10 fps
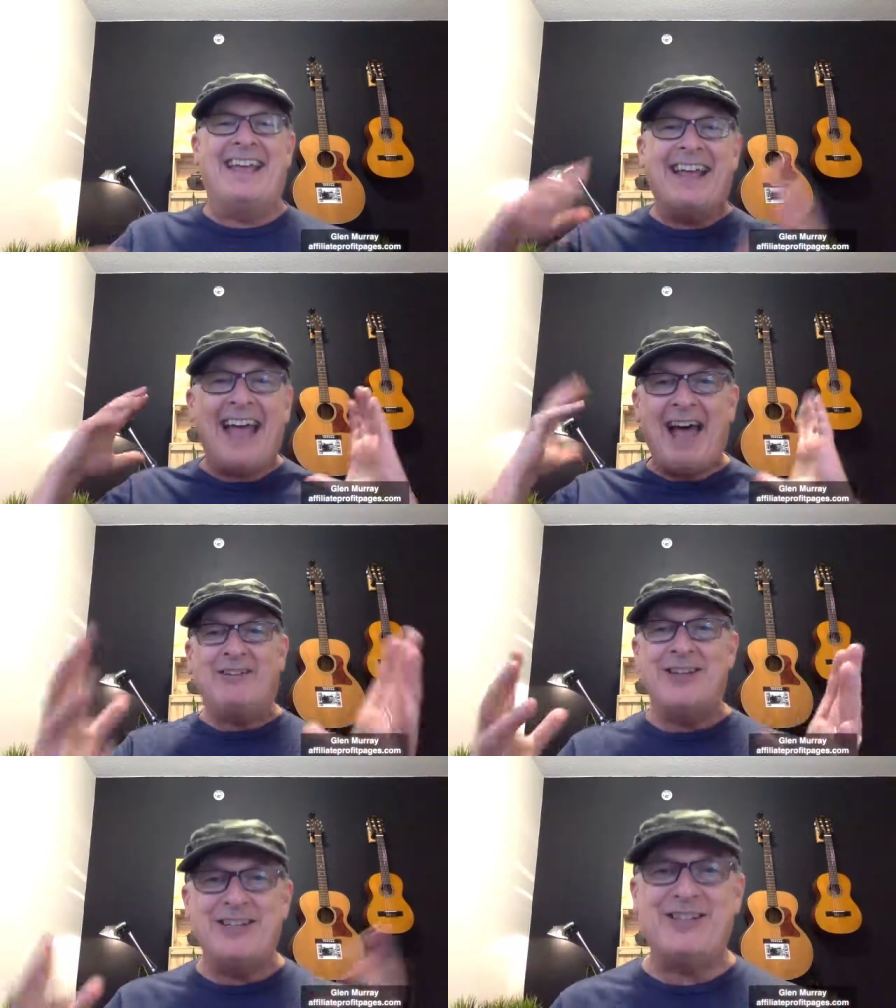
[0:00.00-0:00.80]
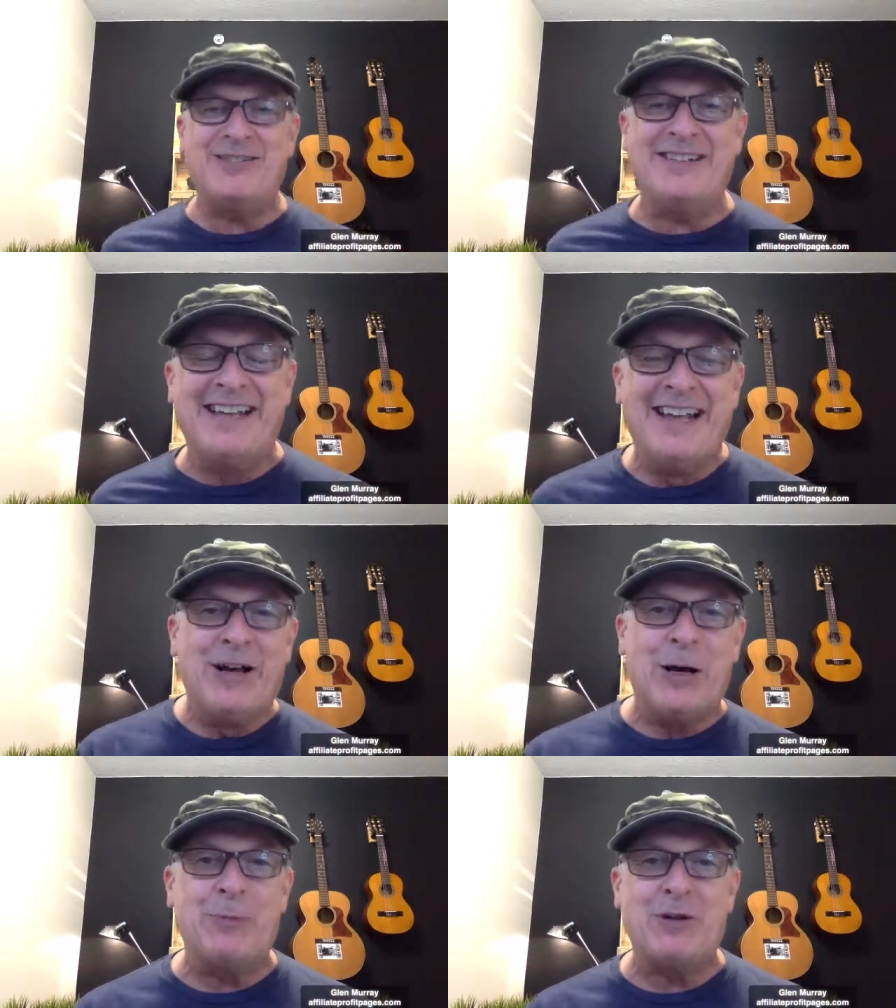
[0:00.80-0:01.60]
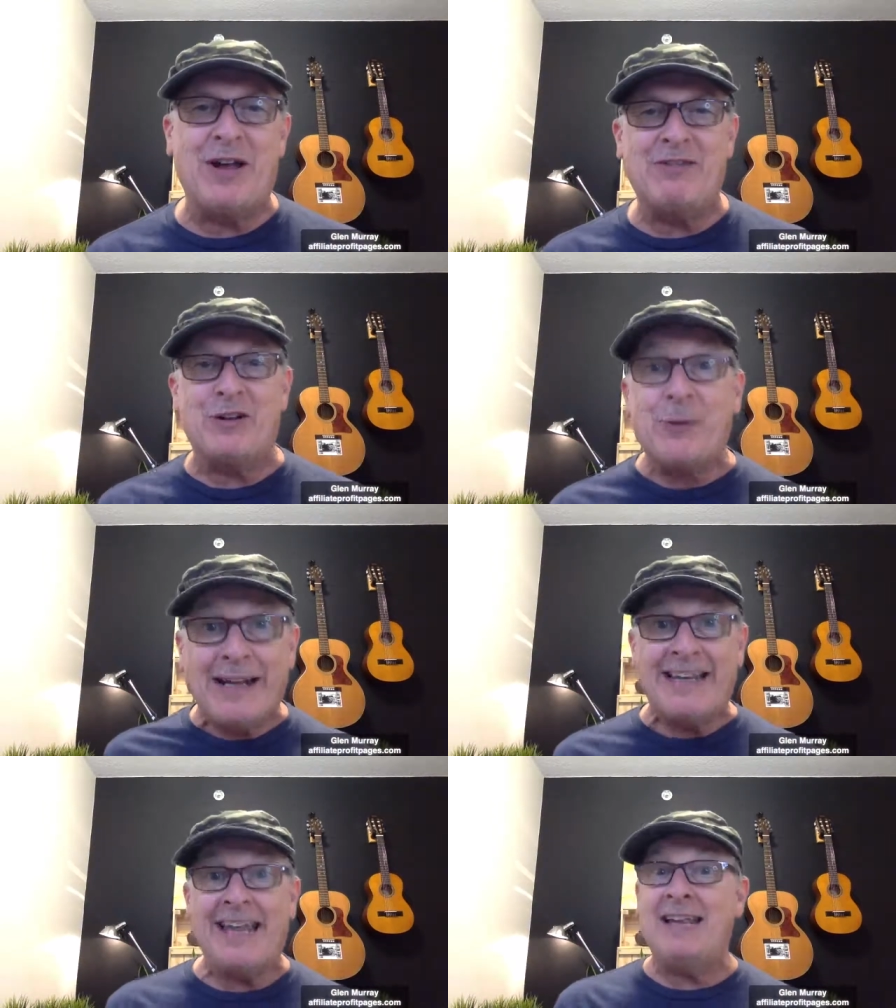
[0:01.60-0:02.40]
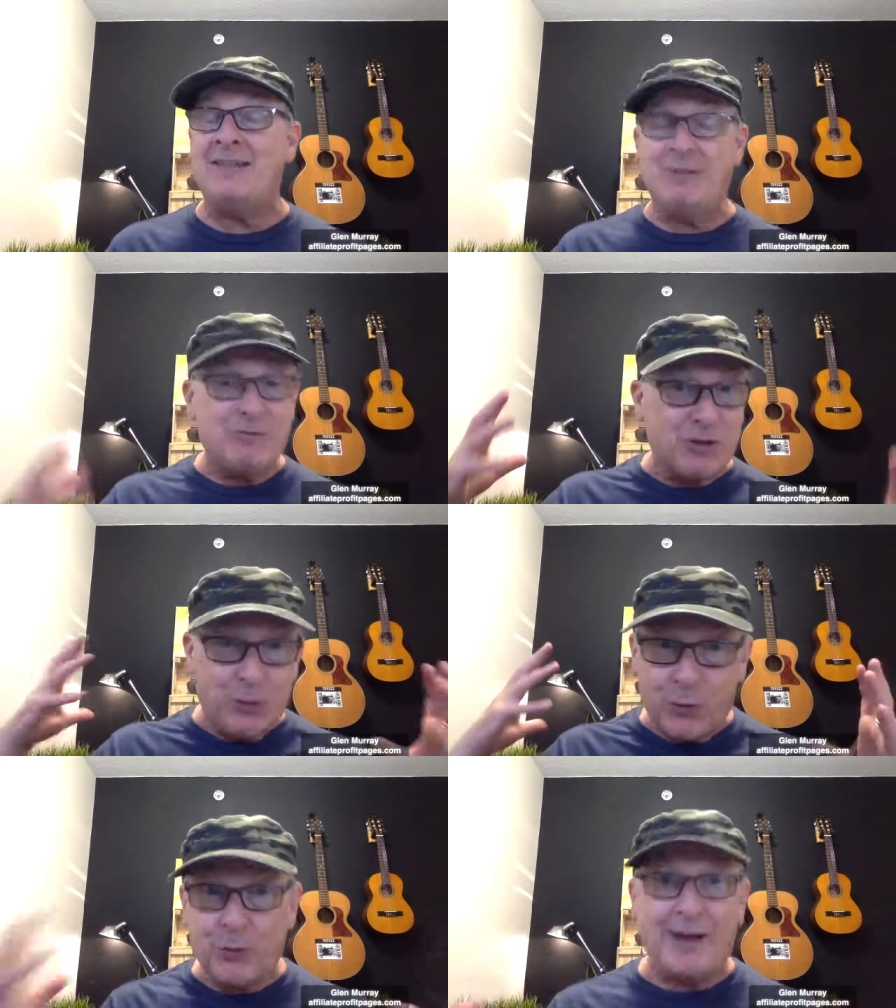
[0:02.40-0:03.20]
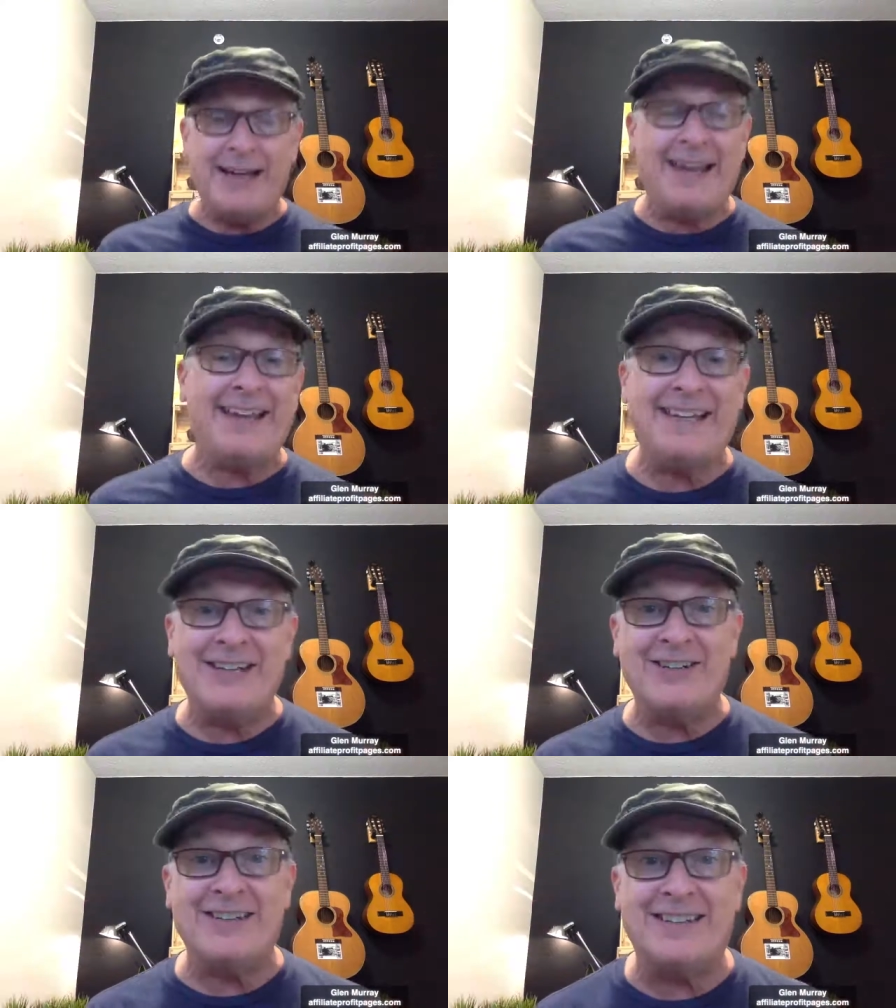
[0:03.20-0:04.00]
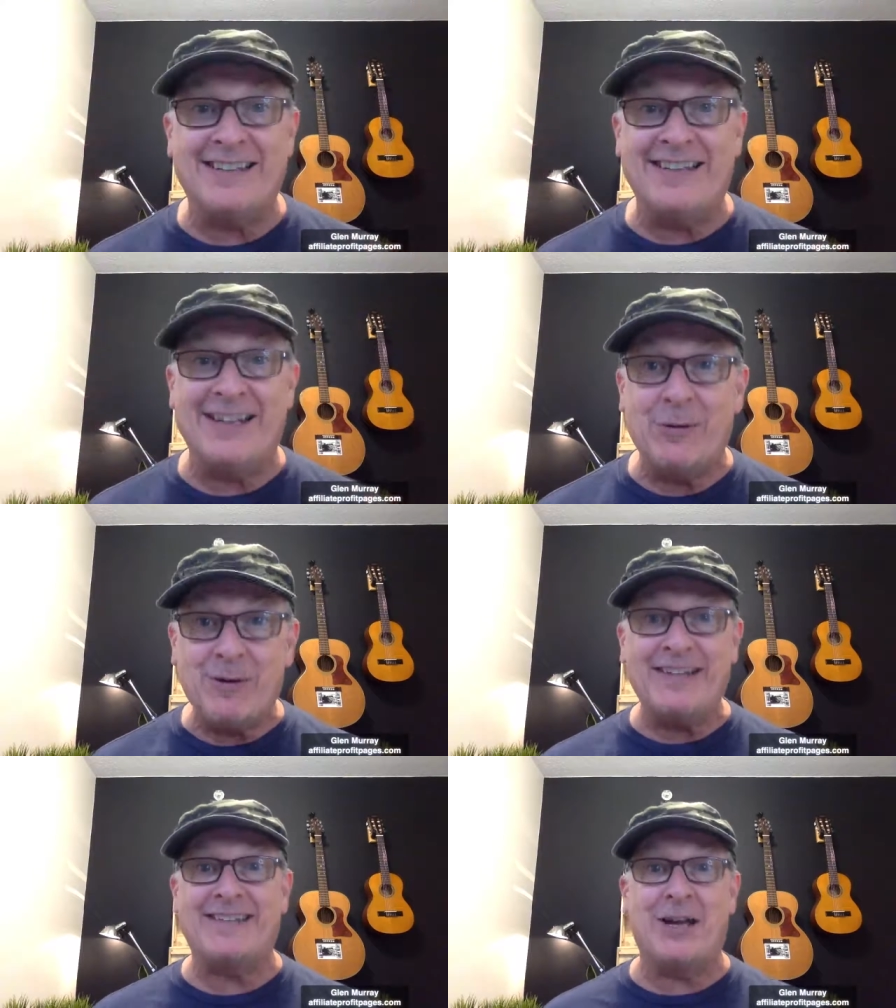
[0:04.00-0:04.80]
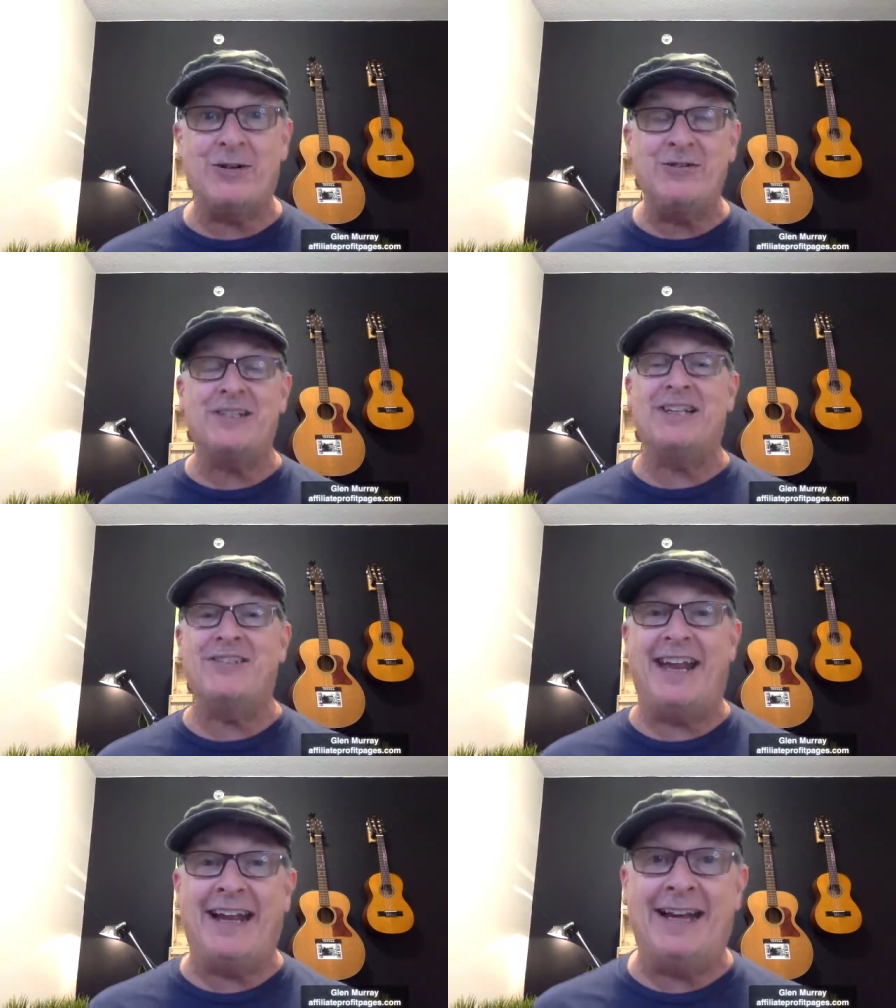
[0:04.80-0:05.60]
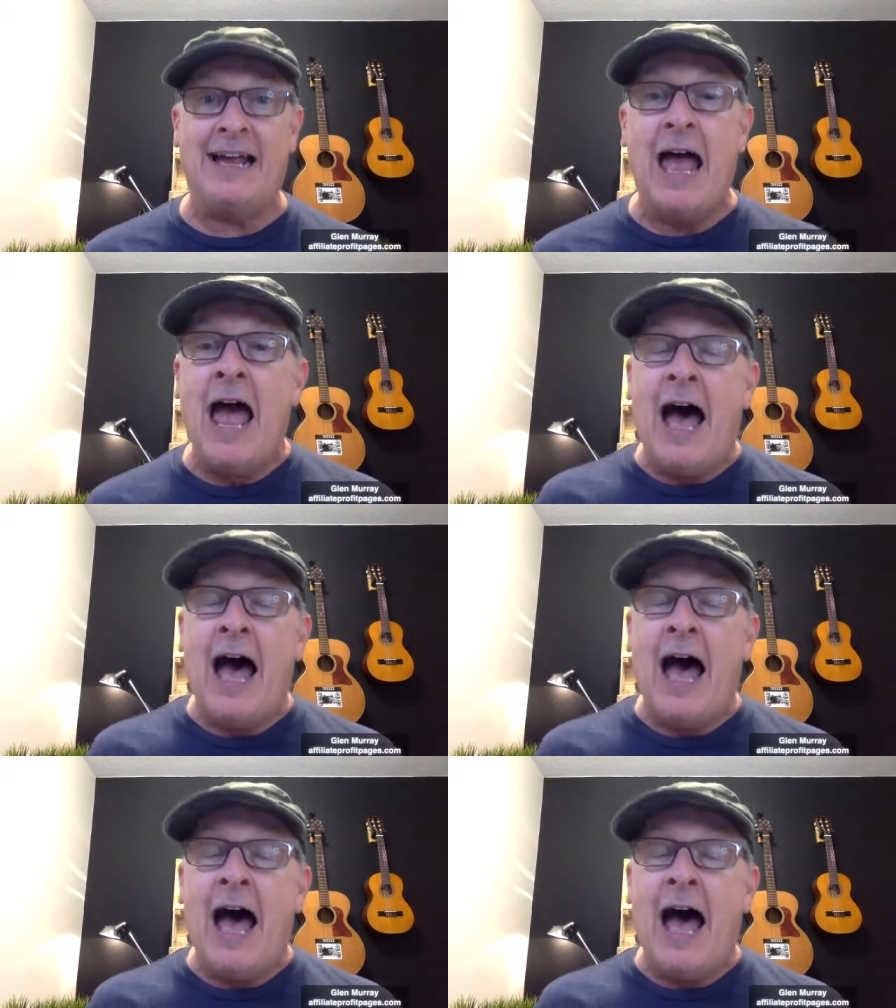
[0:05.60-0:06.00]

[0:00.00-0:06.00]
How are you doing? Hope you're having a great day. It was a great day here on the west coast of Canada.